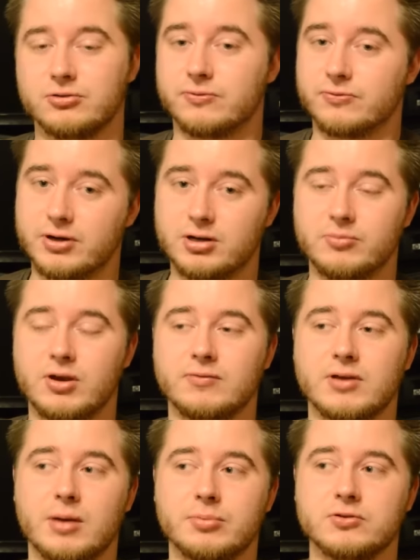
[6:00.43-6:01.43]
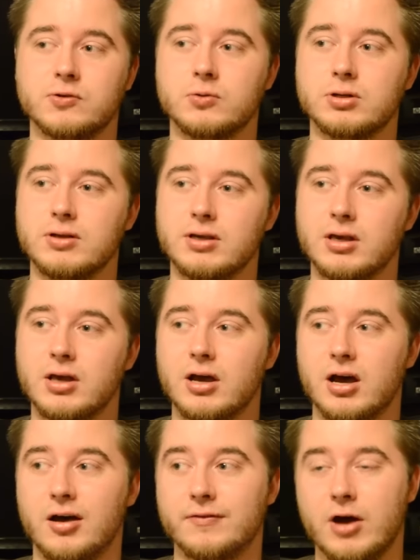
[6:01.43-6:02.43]
freedom. You have the opportunity
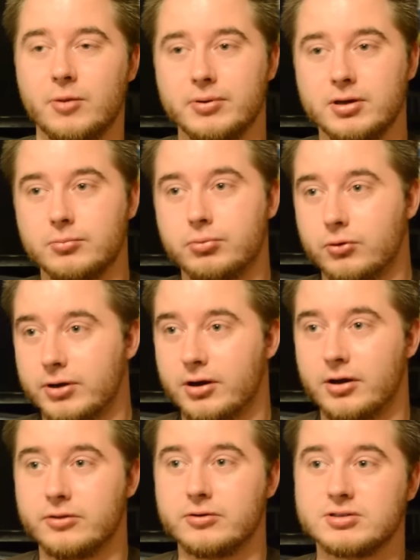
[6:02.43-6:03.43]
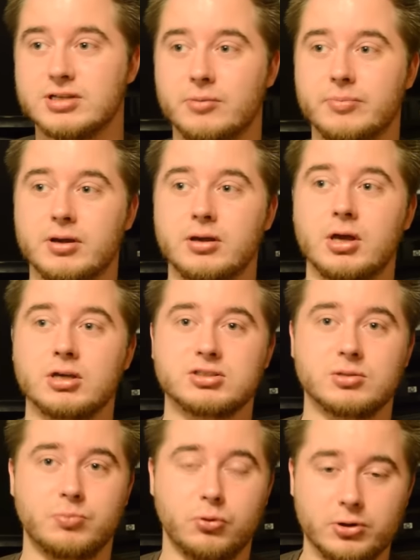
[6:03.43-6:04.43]
of helping employ others, helping
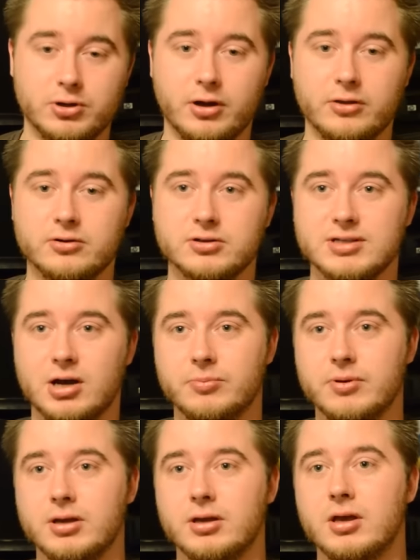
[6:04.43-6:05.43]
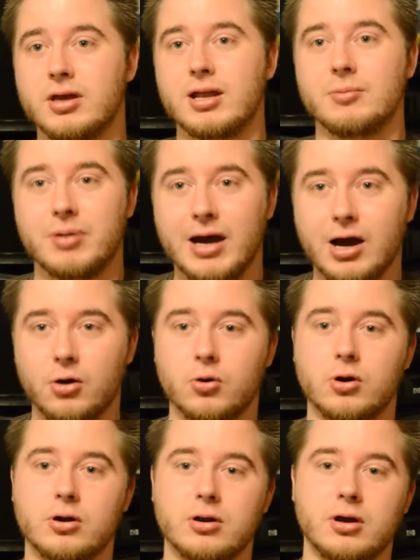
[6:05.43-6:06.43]
support others, helping
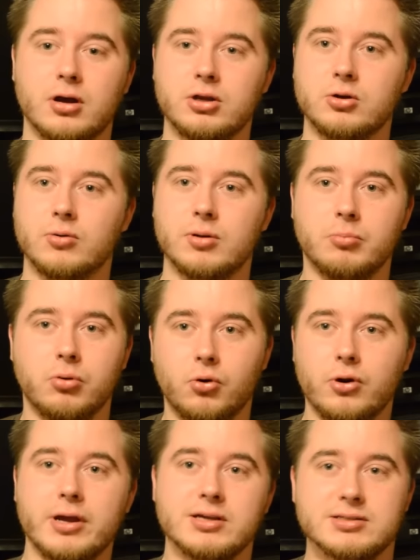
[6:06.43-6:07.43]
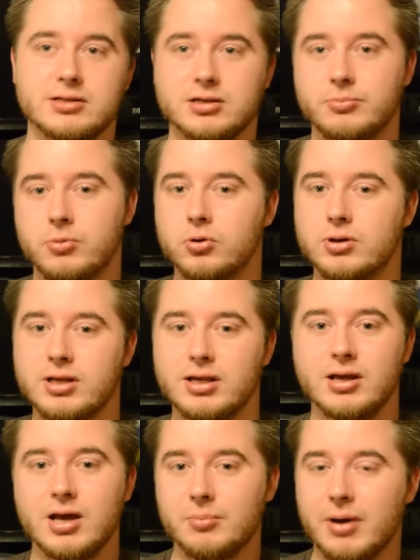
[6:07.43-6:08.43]
empower, employees in a community
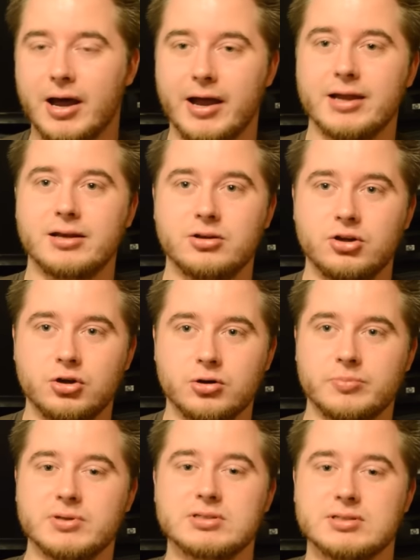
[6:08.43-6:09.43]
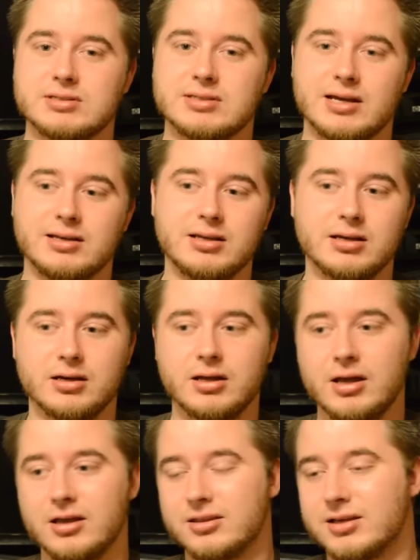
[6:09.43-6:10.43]
behind your business idea.
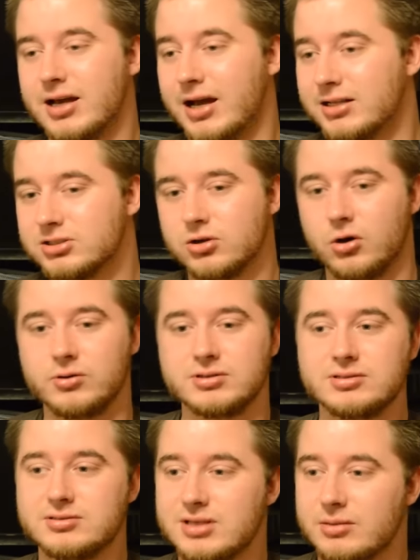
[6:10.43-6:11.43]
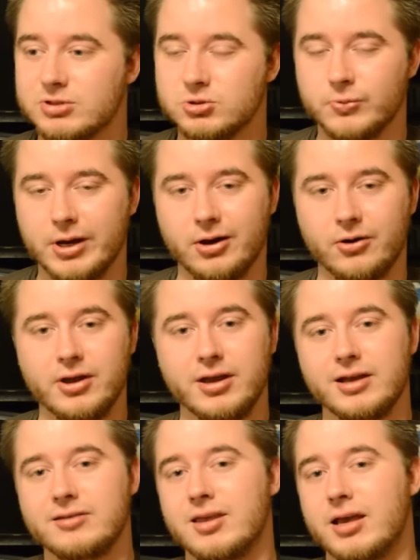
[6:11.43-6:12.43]
The cons are always the same as well.
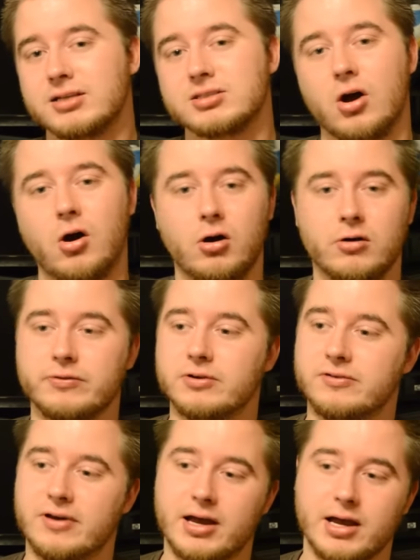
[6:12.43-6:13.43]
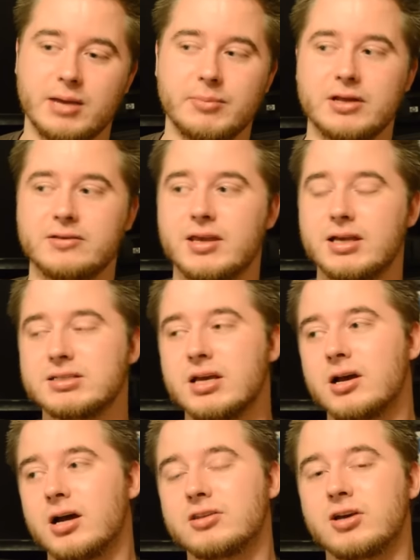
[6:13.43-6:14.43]
It takes all of your time. It takes
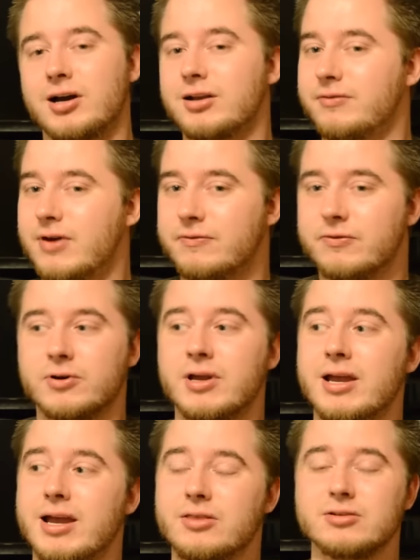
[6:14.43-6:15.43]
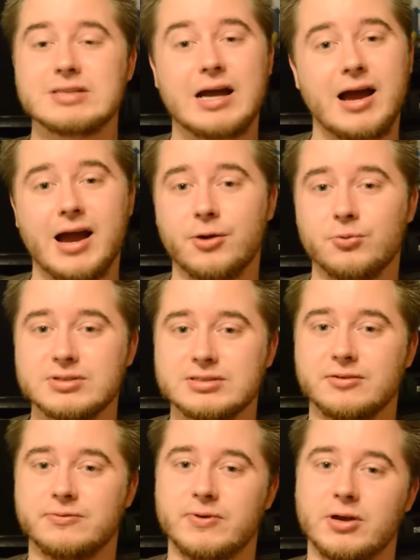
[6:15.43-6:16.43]
a ton of effort. And there's a high risk
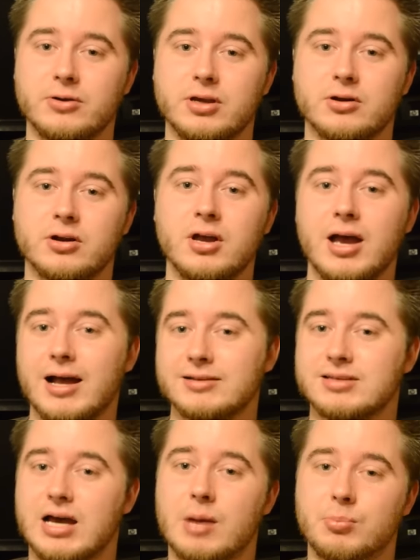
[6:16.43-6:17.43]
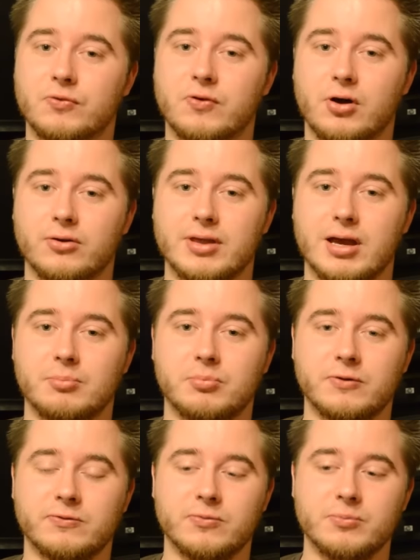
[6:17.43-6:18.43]
of failure on top of all that.
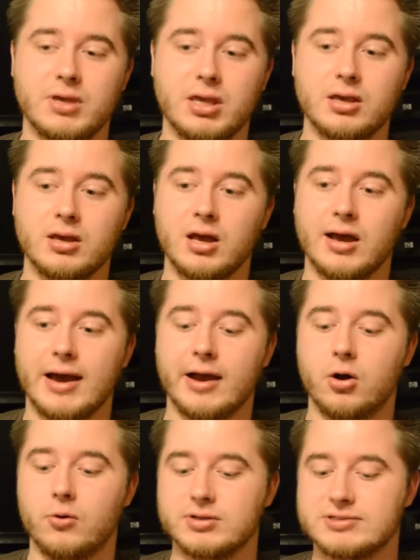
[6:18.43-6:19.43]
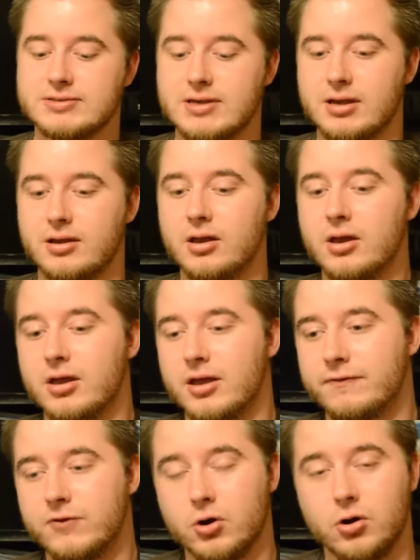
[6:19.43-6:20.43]
But for me, I always say,
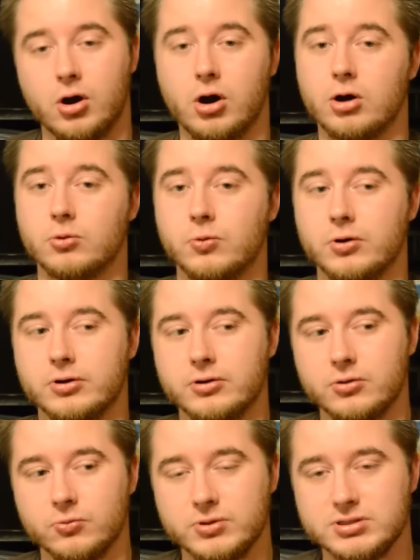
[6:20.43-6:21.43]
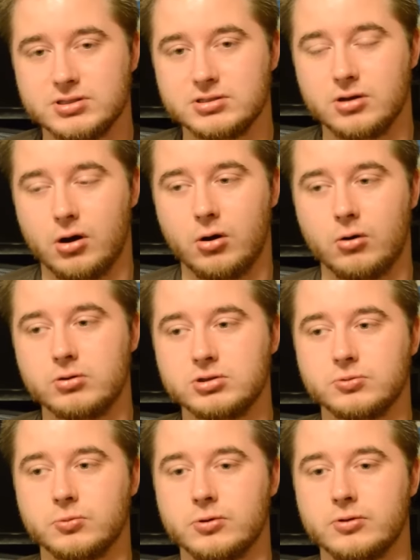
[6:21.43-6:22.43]
if you're a hard worker, the risk is always
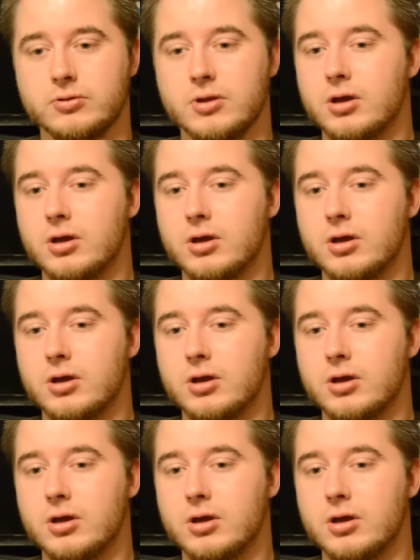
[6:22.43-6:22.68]
worth